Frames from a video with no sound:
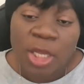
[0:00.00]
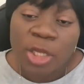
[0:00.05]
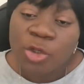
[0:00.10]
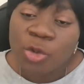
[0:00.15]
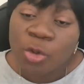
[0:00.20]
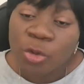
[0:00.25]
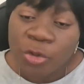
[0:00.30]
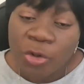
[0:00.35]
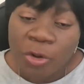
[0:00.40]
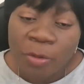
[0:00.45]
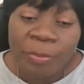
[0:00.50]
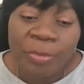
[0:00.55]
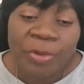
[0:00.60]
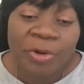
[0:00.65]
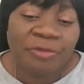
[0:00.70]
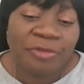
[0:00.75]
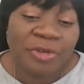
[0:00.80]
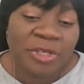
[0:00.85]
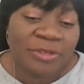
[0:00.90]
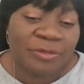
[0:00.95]
Your
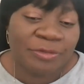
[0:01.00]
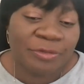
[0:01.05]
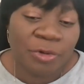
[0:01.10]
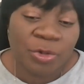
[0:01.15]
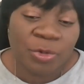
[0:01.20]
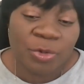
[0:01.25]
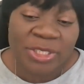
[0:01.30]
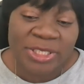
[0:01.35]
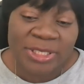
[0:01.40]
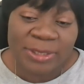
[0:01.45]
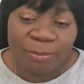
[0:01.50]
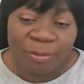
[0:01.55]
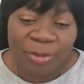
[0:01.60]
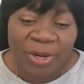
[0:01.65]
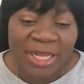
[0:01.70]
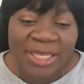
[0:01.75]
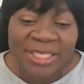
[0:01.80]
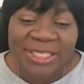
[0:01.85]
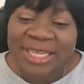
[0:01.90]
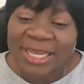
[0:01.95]
nonprofit fundraising
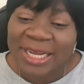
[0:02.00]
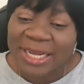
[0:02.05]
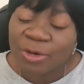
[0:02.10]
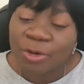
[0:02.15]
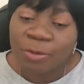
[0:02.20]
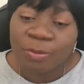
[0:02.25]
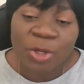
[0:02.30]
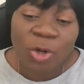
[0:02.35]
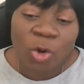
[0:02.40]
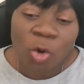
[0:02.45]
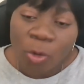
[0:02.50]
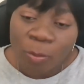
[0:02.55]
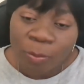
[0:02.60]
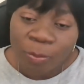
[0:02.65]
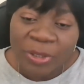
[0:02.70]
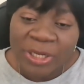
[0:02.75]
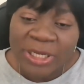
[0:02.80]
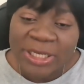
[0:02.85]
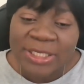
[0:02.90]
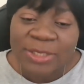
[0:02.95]
plan cannot be
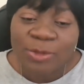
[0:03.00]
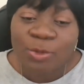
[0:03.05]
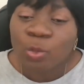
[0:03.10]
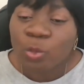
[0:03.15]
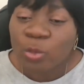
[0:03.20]
complete